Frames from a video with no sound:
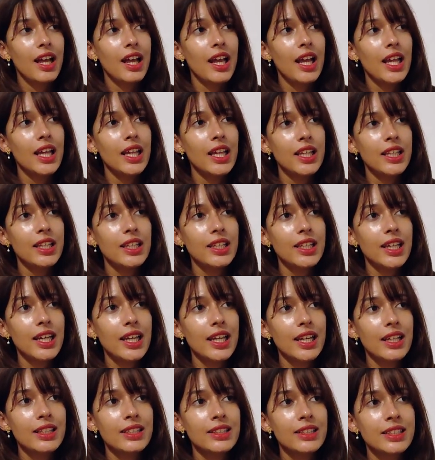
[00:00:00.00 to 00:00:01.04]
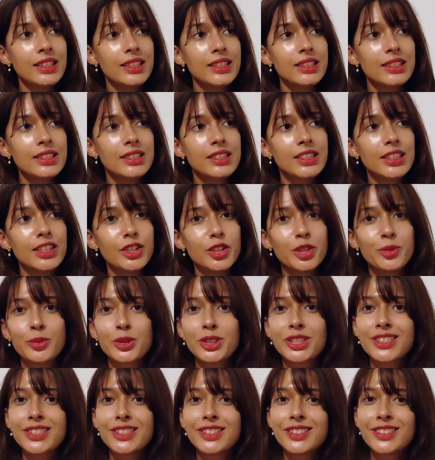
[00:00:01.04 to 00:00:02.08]
And yeah, then the other
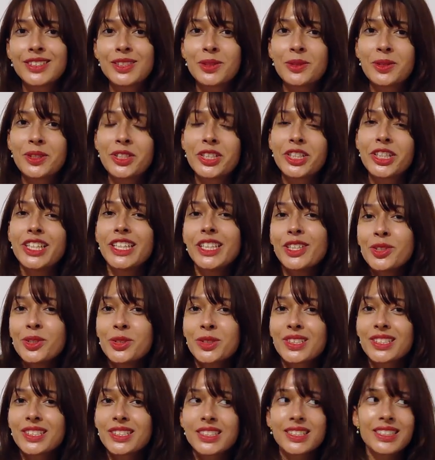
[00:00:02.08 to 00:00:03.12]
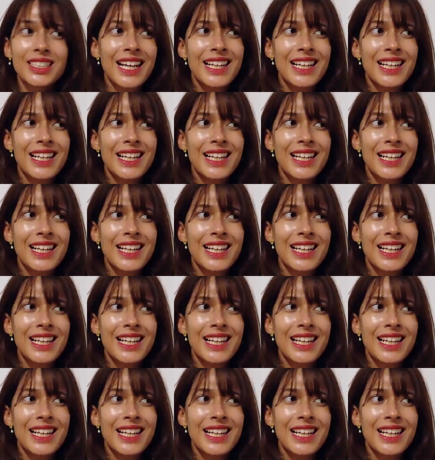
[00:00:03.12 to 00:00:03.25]
person is no longer interested.